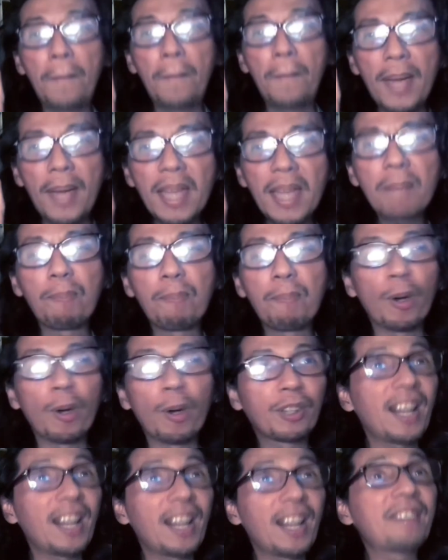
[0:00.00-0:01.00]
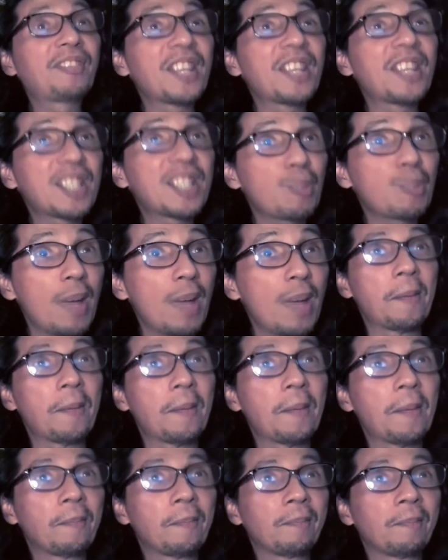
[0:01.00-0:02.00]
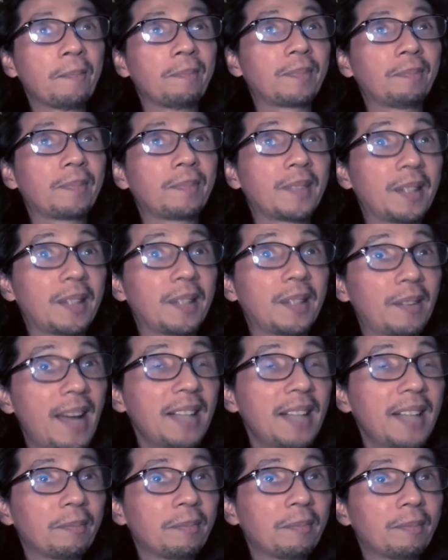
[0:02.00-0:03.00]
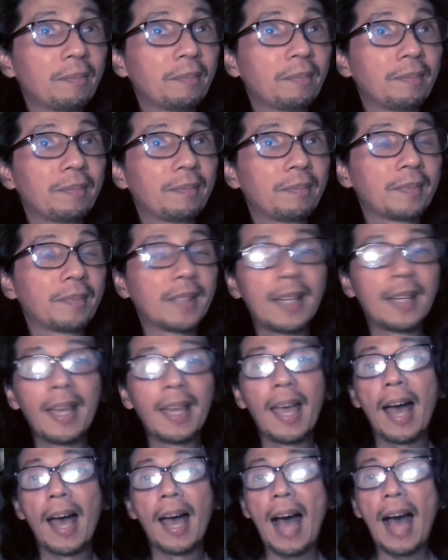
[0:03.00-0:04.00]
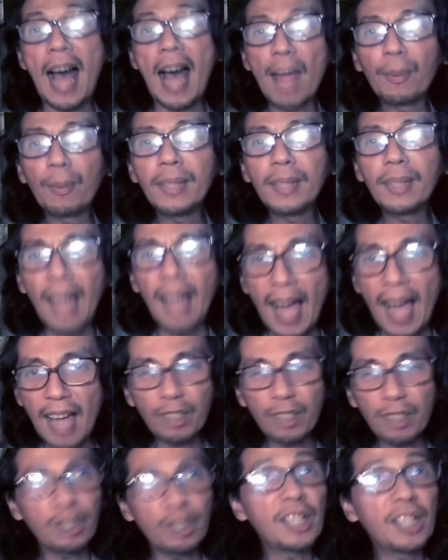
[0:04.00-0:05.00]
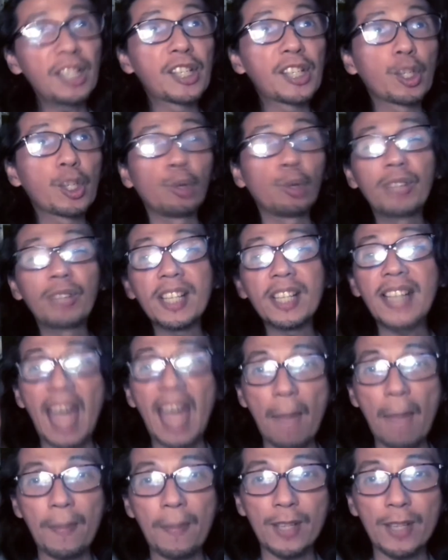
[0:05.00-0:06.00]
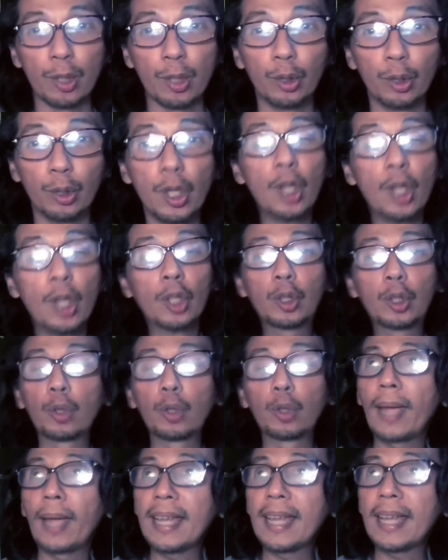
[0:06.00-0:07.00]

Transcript: being portrayed this way, right? I would actually show this episode to